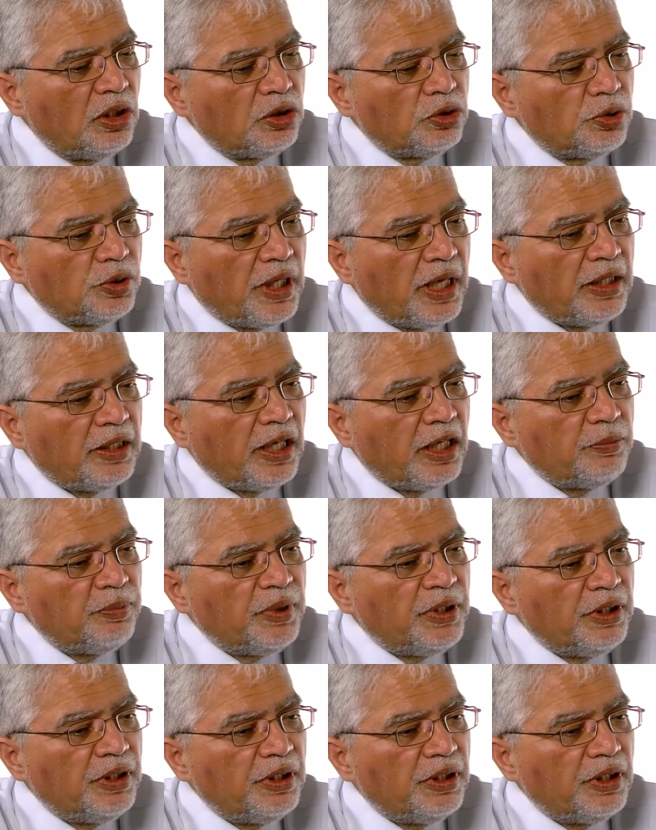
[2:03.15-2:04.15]
Sudan had
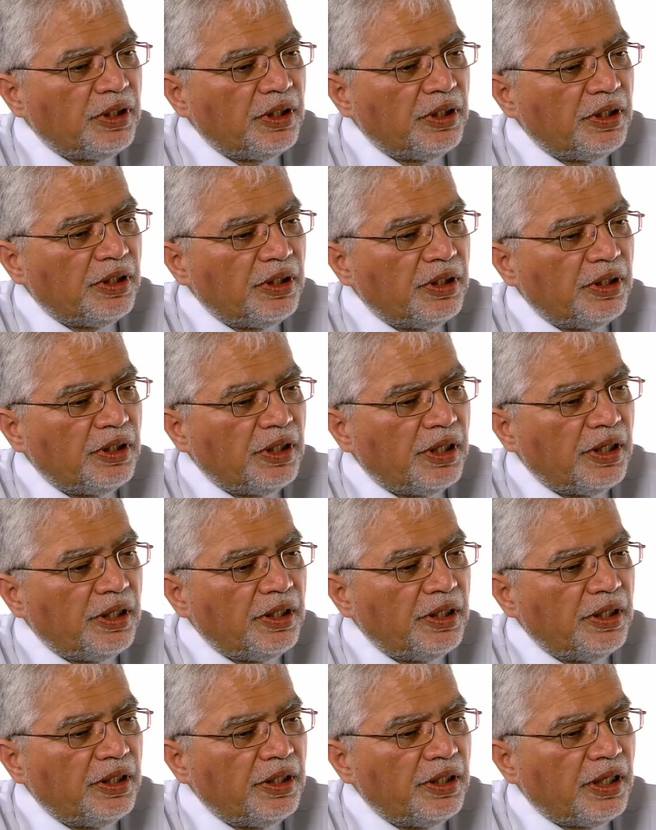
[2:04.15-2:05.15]
been
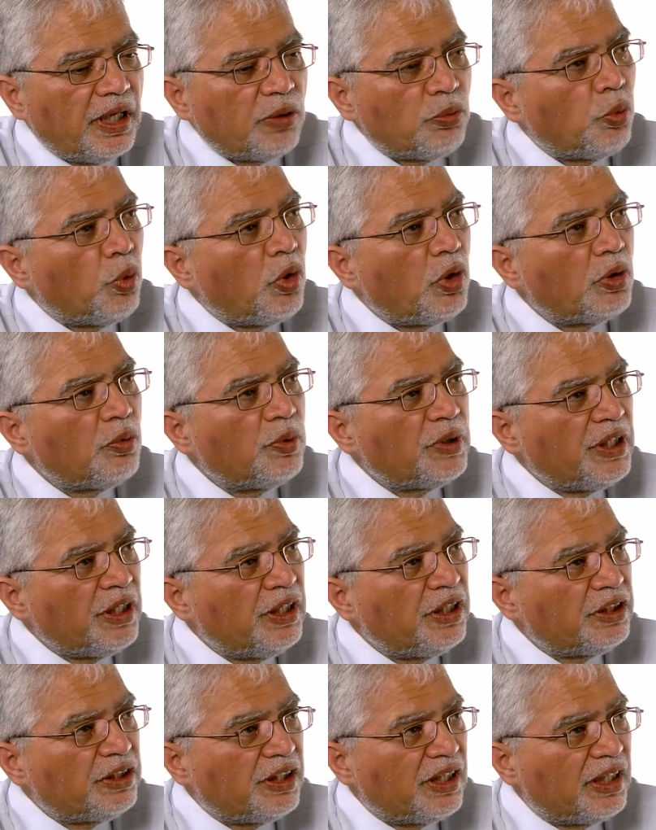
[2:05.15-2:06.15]
at war
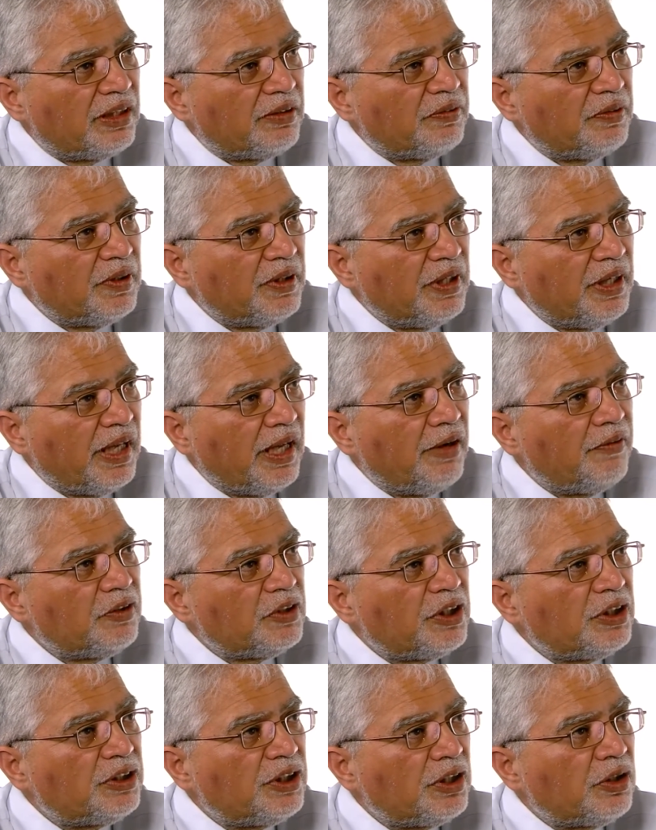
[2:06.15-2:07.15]
within itself ever
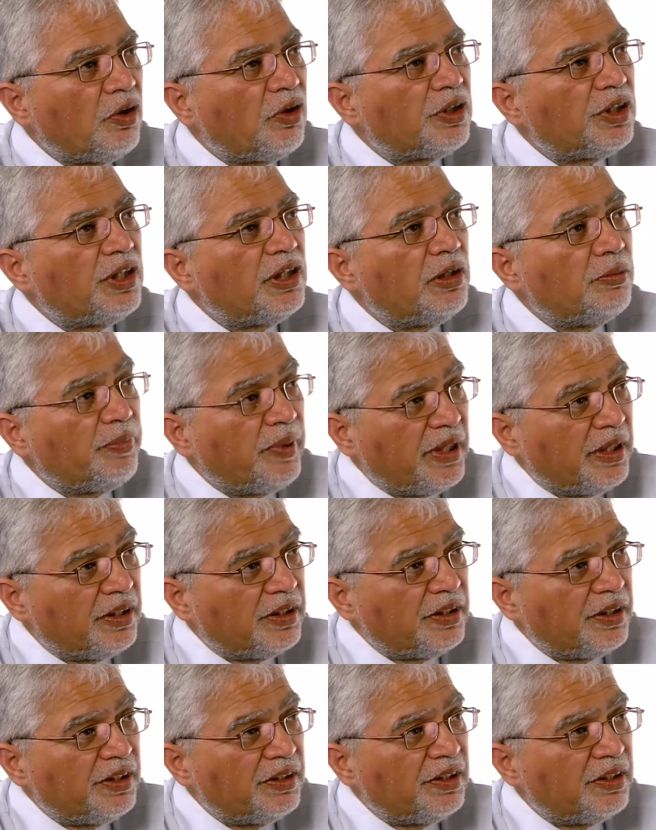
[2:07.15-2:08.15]
since it got
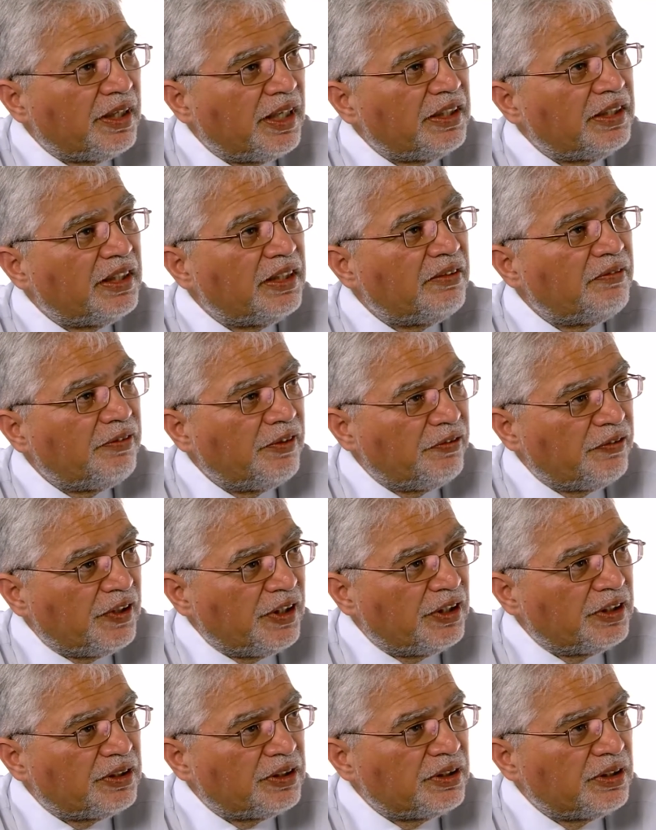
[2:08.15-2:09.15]
independent in the
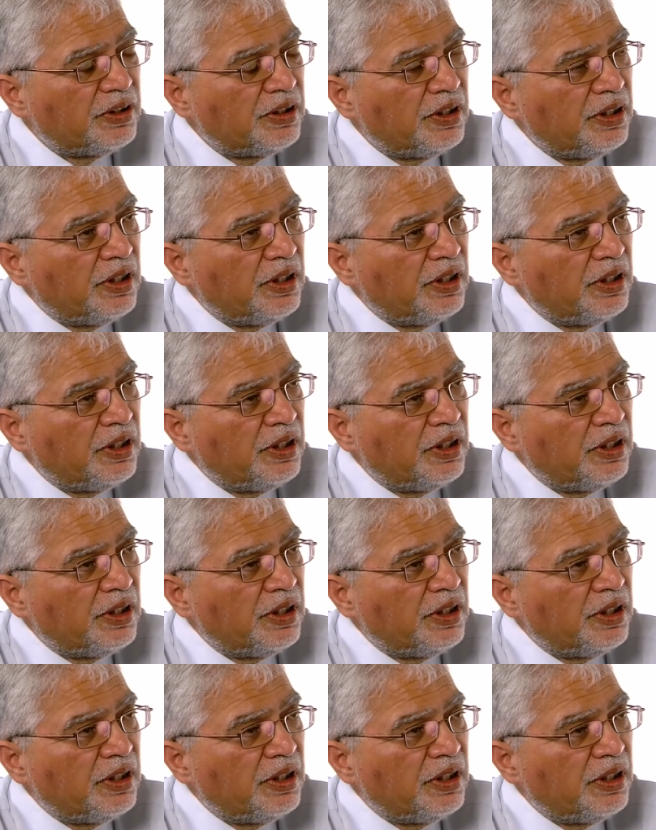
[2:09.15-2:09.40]
1950s.